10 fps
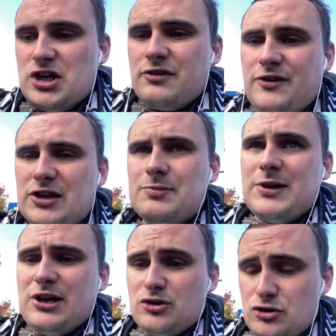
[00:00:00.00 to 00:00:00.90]
I think they
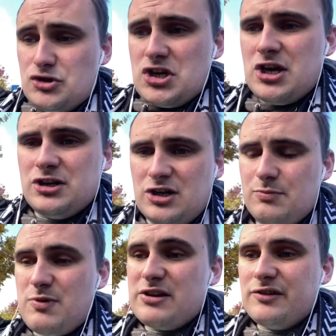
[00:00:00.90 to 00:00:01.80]
play a good
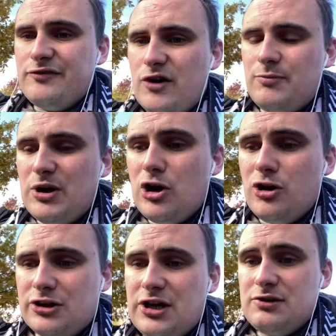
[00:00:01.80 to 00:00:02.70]
brand of
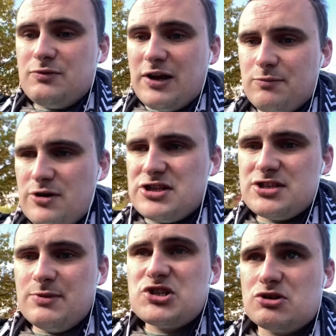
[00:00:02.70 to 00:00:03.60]
football, like pretty
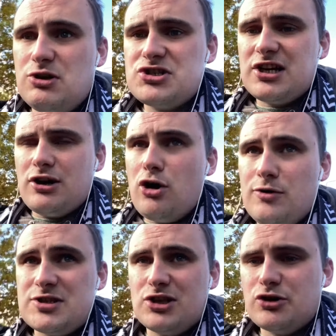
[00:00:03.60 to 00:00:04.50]
similar to us, like
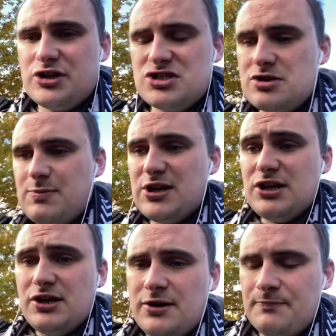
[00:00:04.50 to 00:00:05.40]
always looking to be